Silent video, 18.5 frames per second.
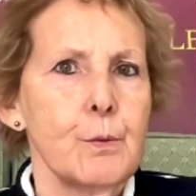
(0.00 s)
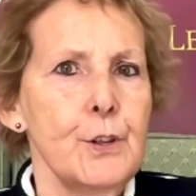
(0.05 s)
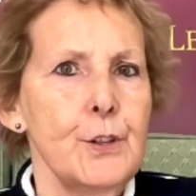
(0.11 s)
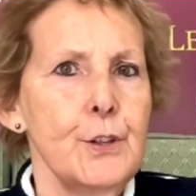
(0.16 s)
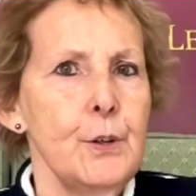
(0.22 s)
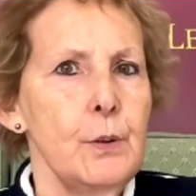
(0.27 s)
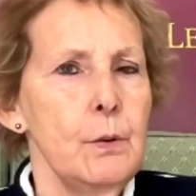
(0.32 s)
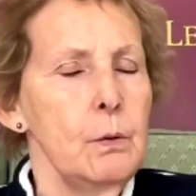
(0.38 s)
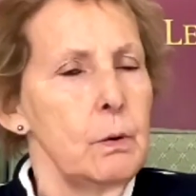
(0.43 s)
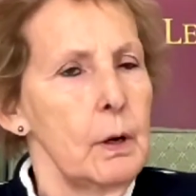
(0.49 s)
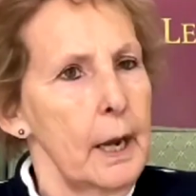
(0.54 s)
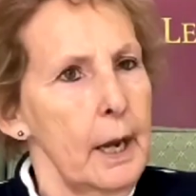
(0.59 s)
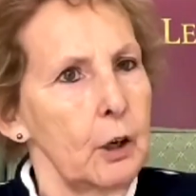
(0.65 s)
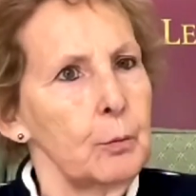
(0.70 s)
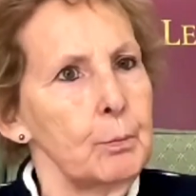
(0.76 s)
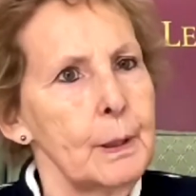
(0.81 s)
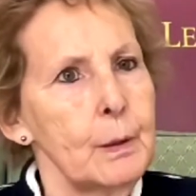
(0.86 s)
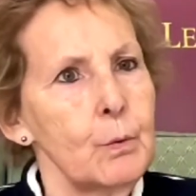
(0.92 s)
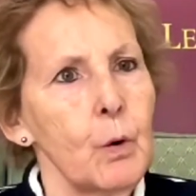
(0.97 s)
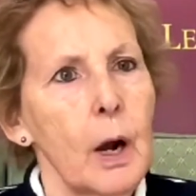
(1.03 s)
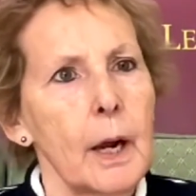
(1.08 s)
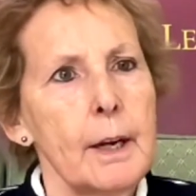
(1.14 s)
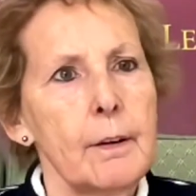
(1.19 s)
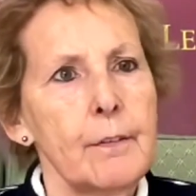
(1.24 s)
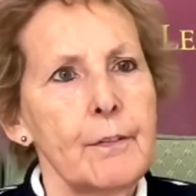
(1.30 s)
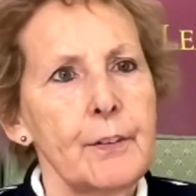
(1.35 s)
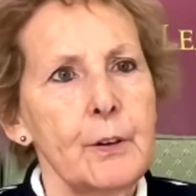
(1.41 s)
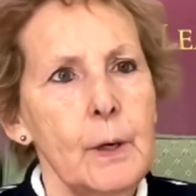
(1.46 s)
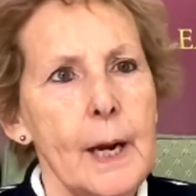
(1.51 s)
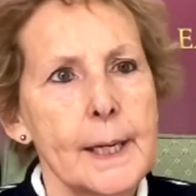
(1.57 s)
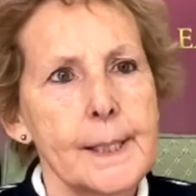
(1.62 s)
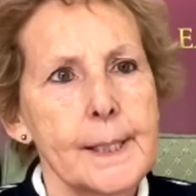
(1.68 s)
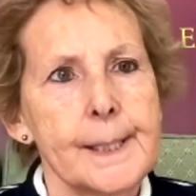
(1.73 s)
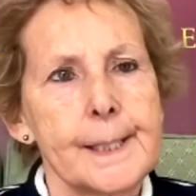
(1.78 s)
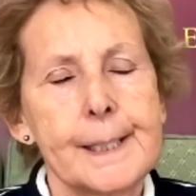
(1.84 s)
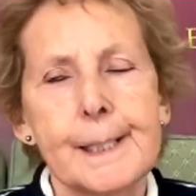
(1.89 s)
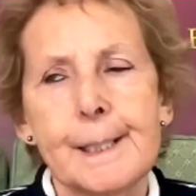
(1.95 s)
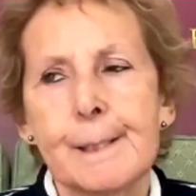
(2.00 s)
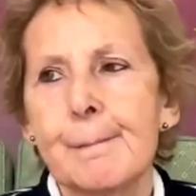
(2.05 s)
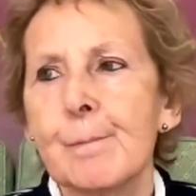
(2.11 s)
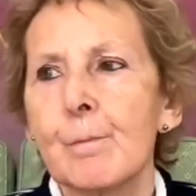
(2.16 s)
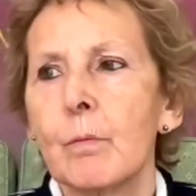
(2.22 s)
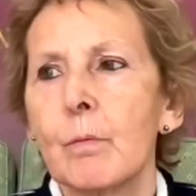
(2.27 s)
Would you help me write a few letters?